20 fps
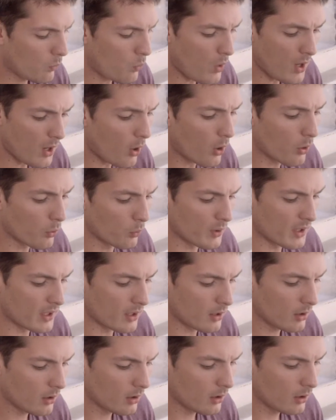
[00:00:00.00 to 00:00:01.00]
What are we?
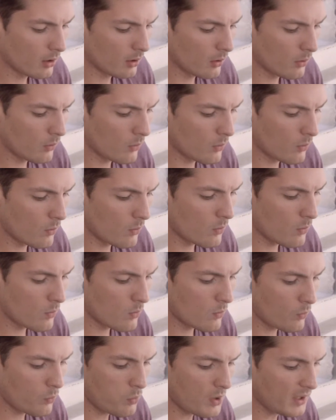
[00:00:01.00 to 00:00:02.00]

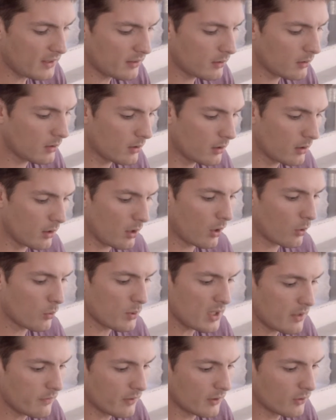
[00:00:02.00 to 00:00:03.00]
What are
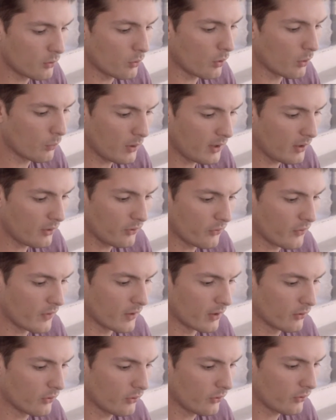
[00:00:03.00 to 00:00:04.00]
we even doing? What is
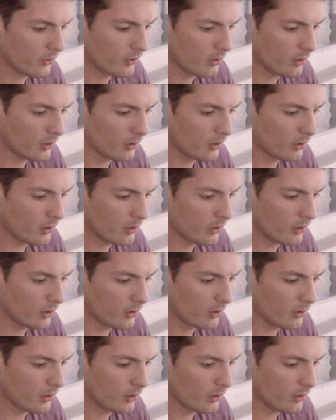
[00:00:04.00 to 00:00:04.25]
this?